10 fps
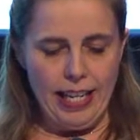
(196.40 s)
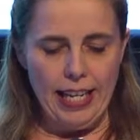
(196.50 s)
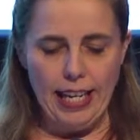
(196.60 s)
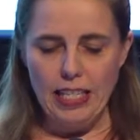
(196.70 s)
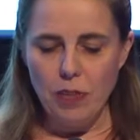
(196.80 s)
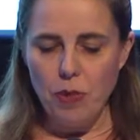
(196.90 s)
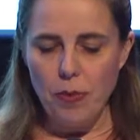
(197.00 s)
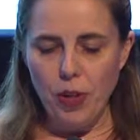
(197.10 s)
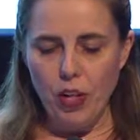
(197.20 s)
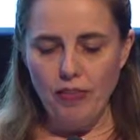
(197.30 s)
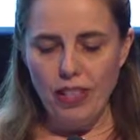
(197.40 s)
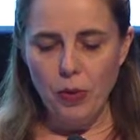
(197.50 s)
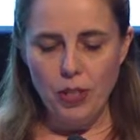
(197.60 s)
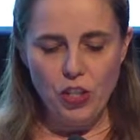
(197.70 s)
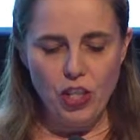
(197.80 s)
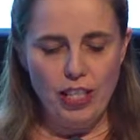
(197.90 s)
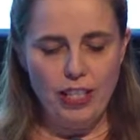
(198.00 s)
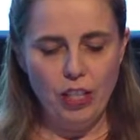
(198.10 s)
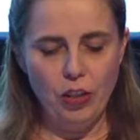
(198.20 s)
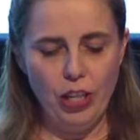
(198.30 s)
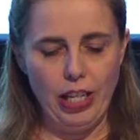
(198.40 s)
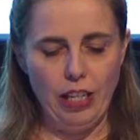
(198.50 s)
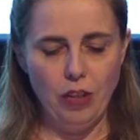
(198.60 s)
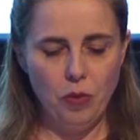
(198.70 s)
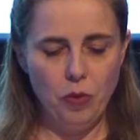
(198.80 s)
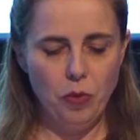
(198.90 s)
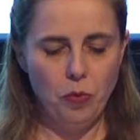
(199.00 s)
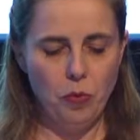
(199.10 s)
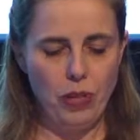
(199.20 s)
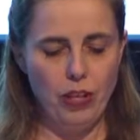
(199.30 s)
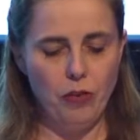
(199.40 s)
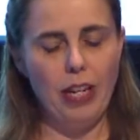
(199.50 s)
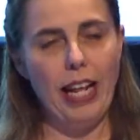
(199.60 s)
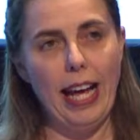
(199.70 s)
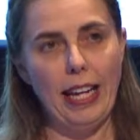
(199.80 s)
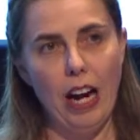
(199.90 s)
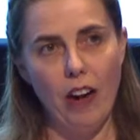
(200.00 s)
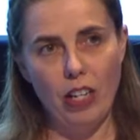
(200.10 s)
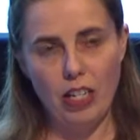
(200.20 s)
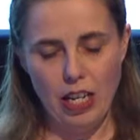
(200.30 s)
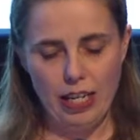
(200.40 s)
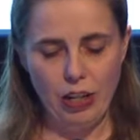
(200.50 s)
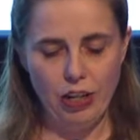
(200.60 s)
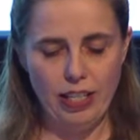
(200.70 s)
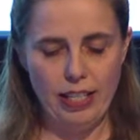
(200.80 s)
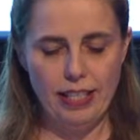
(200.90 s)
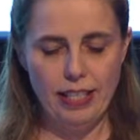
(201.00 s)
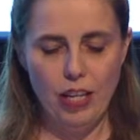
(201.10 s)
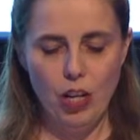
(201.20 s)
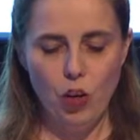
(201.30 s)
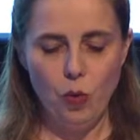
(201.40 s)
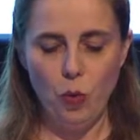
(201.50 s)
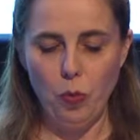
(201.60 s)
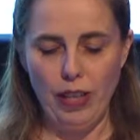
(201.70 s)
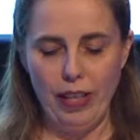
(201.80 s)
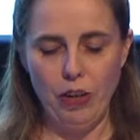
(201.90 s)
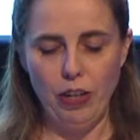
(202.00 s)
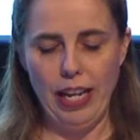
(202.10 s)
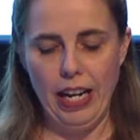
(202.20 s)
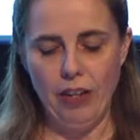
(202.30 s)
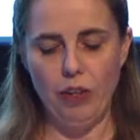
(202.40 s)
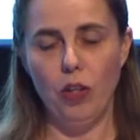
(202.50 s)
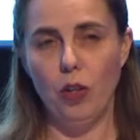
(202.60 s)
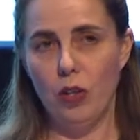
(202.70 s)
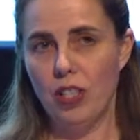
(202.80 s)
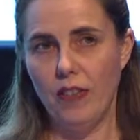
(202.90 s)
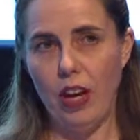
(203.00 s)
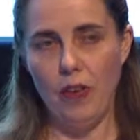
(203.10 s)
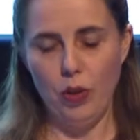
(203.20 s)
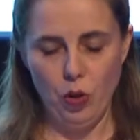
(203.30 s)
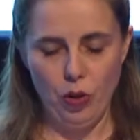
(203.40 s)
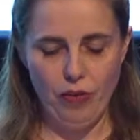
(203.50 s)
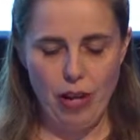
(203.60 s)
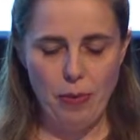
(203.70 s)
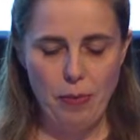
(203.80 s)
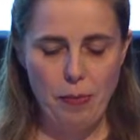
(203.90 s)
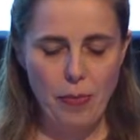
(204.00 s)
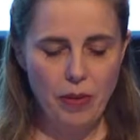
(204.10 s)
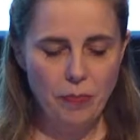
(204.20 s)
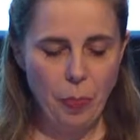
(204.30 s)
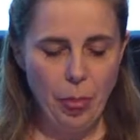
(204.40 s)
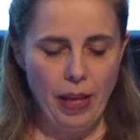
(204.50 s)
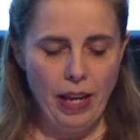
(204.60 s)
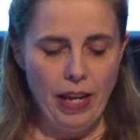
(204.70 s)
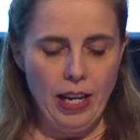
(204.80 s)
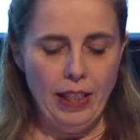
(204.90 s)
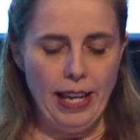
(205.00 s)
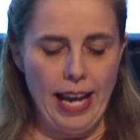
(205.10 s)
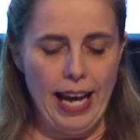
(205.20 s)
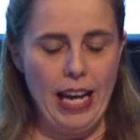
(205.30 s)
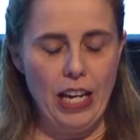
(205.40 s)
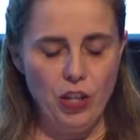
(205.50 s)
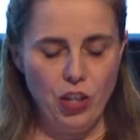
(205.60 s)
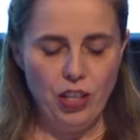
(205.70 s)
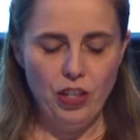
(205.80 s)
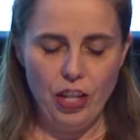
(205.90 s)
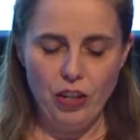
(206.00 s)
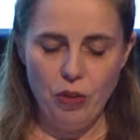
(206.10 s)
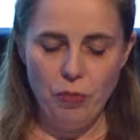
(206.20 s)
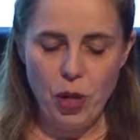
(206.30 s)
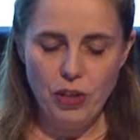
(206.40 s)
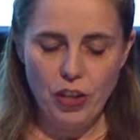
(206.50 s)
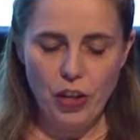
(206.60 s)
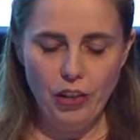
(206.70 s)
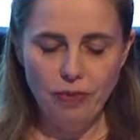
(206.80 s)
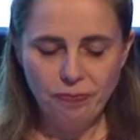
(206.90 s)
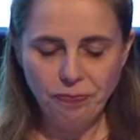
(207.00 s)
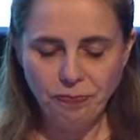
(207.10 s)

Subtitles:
It asked some demographic questions, including whether the reader had a current diagnosis, or whether they were a carer, or a survivor, or a family member, their age, gender and postcode.